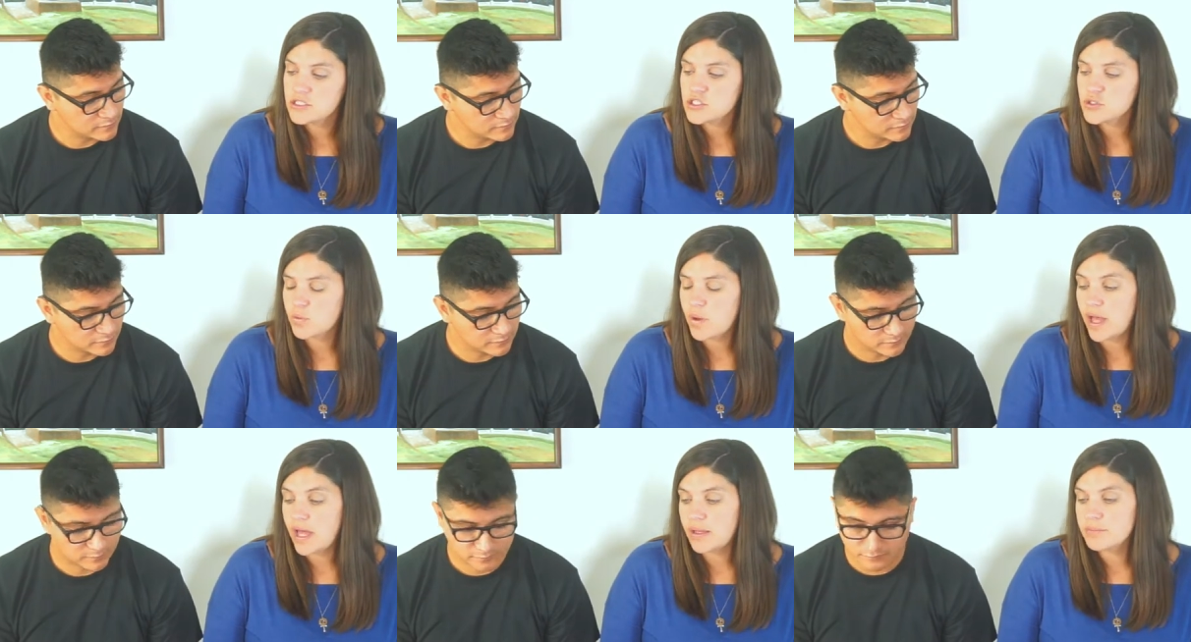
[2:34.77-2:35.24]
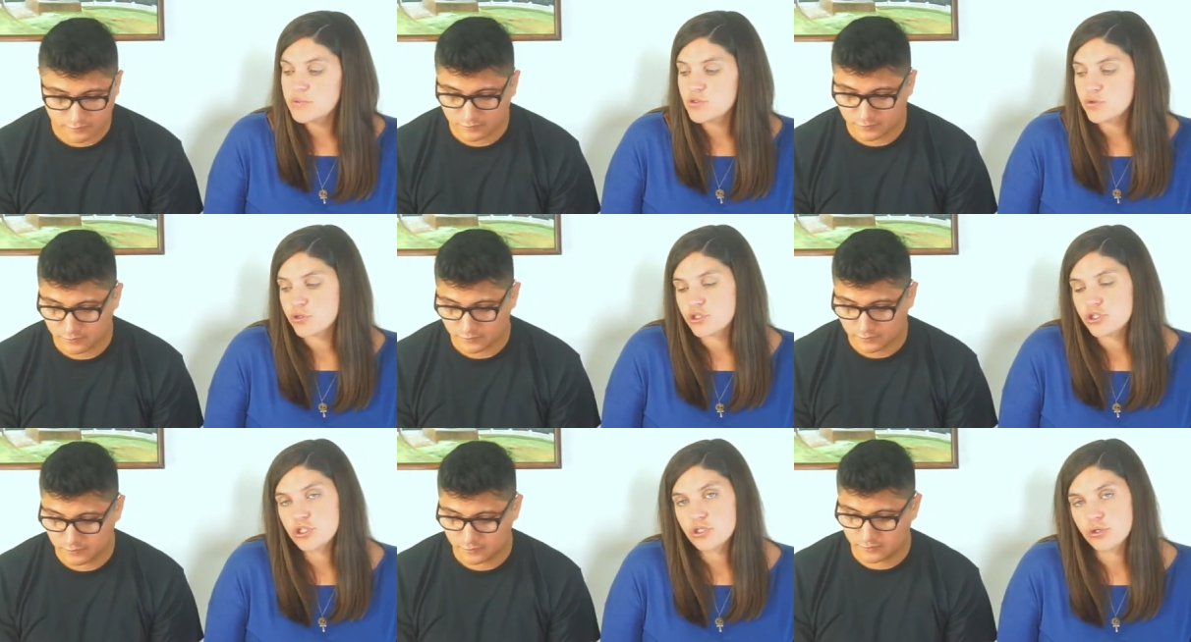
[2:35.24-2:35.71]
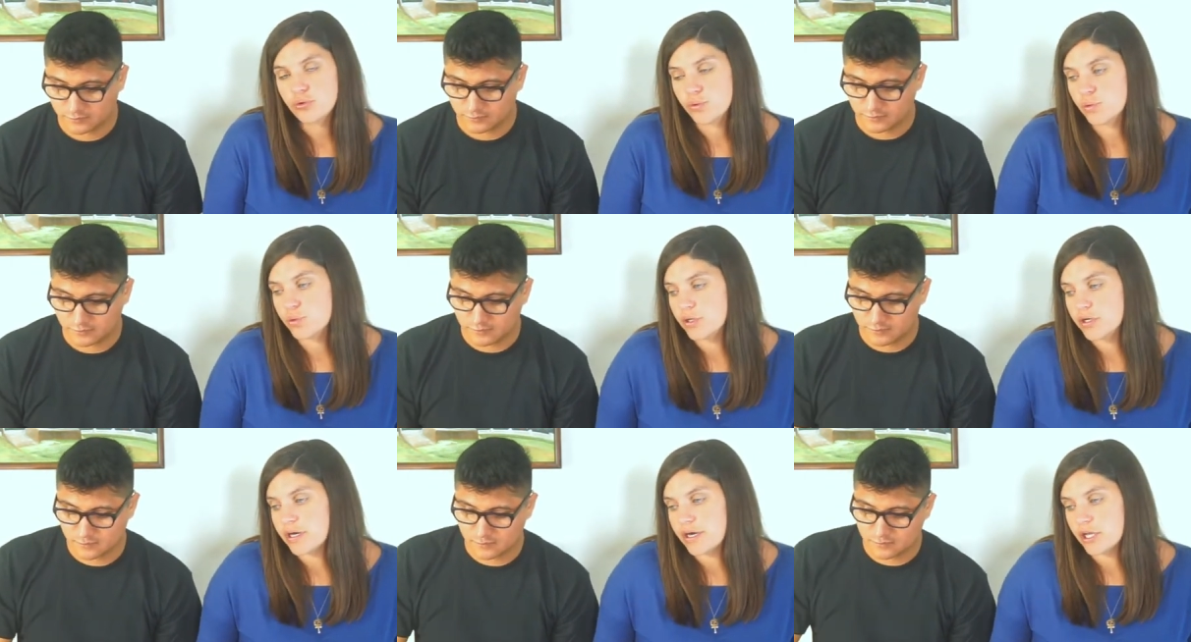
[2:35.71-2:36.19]
Speaker 1: swabs or,
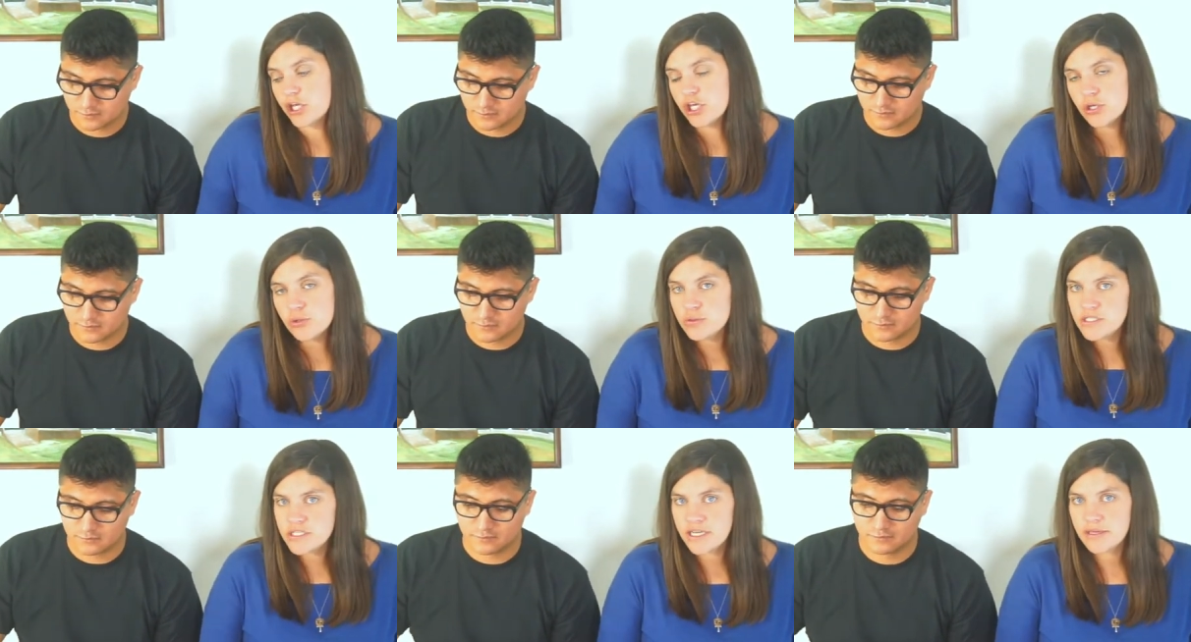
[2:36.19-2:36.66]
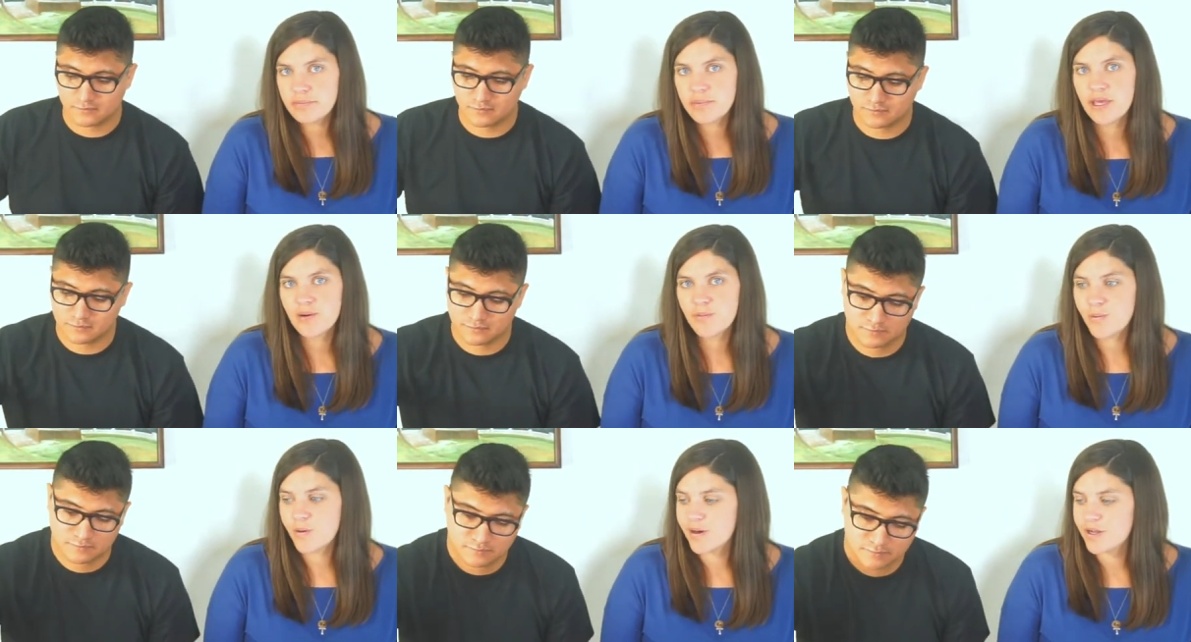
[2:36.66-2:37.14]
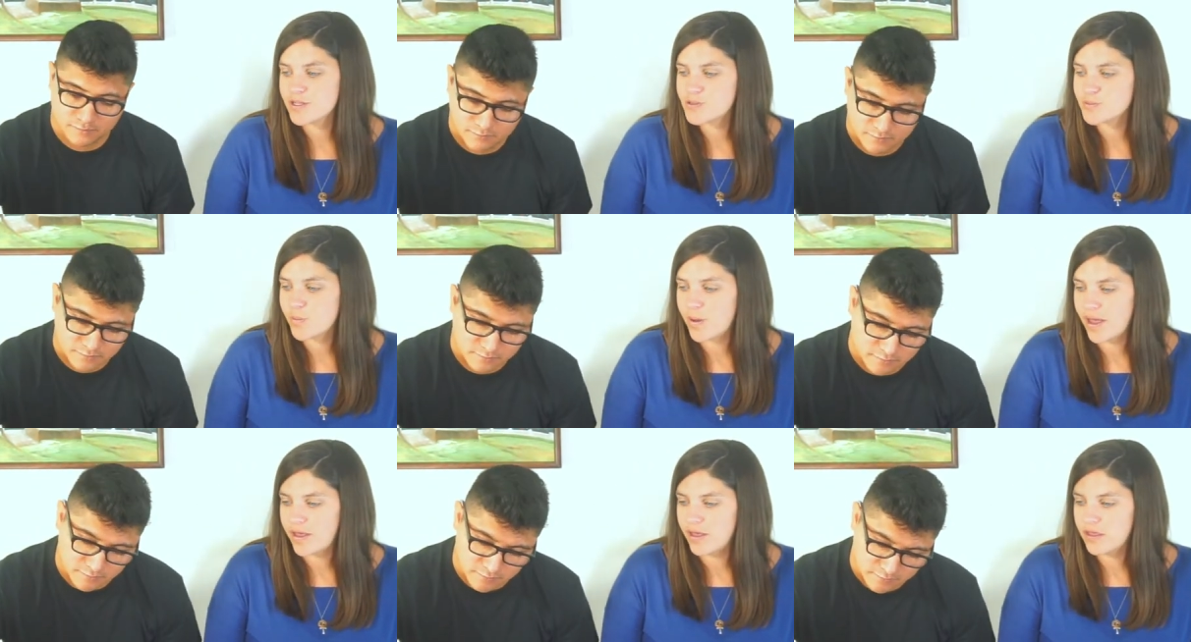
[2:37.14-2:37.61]
or a Q-tip can work as
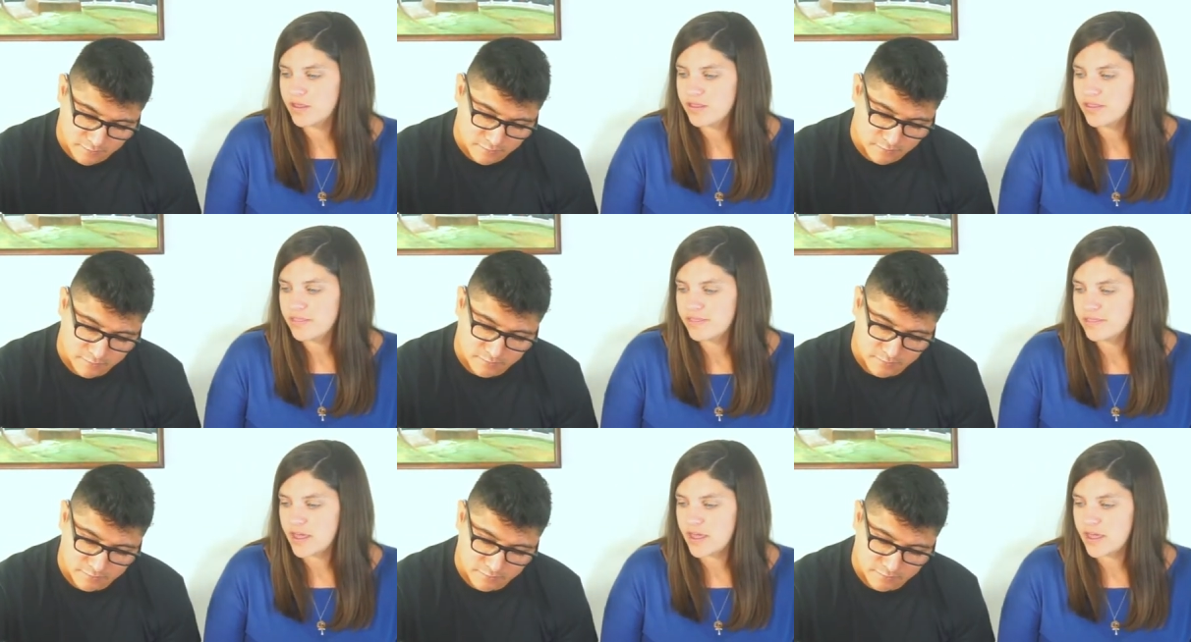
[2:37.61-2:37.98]
well.